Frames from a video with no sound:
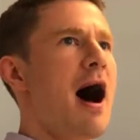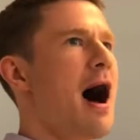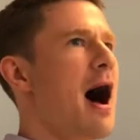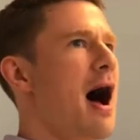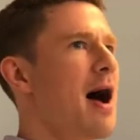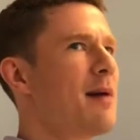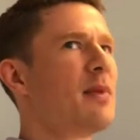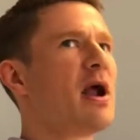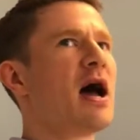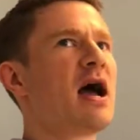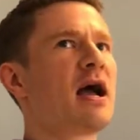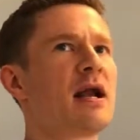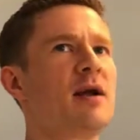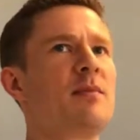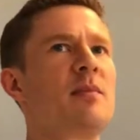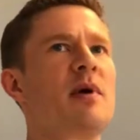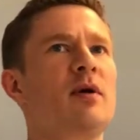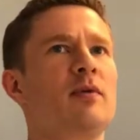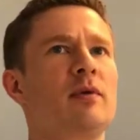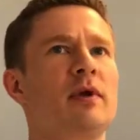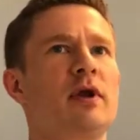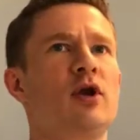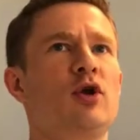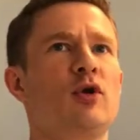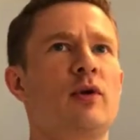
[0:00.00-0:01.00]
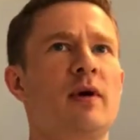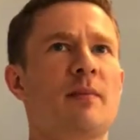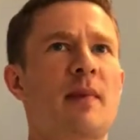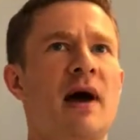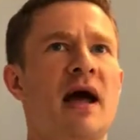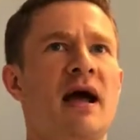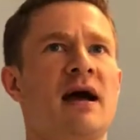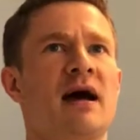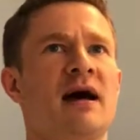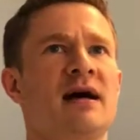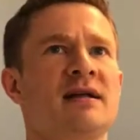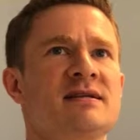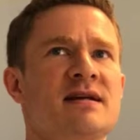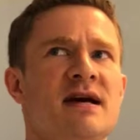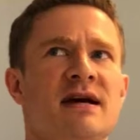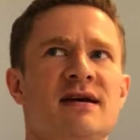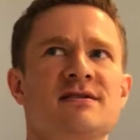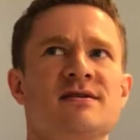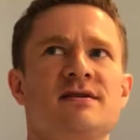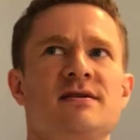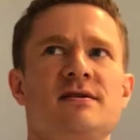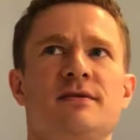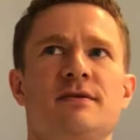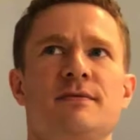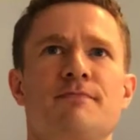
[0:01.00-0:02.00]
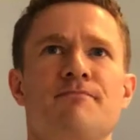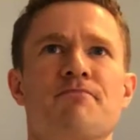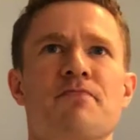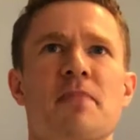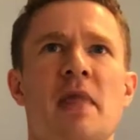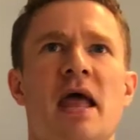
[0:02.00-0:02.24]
I'm not going to be able to do in my context.